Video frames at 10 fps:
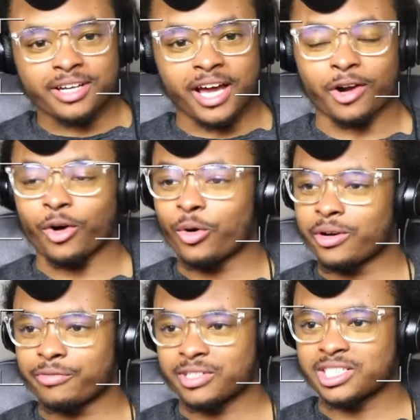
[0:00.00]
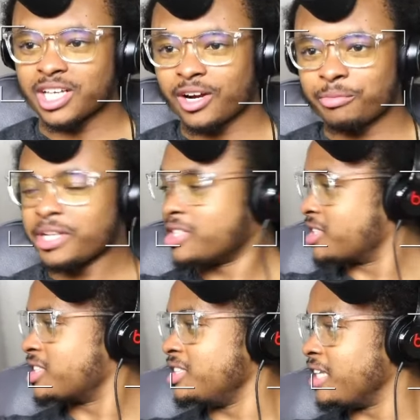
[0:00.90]
I had a whole different setup. Niggas could
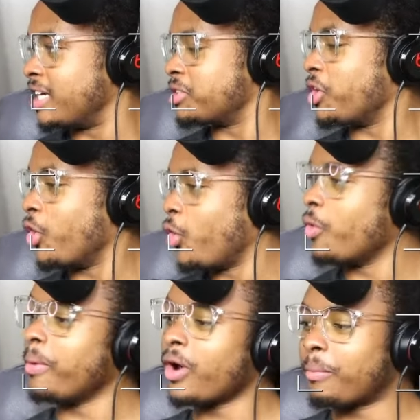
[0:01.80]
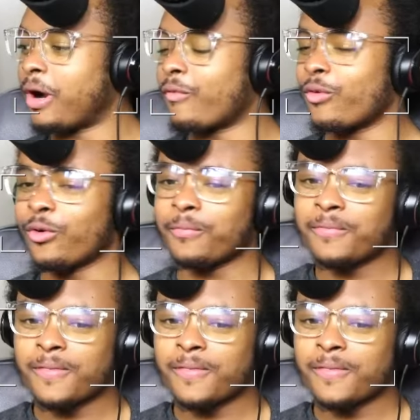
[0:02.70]
see like the whole part of my room.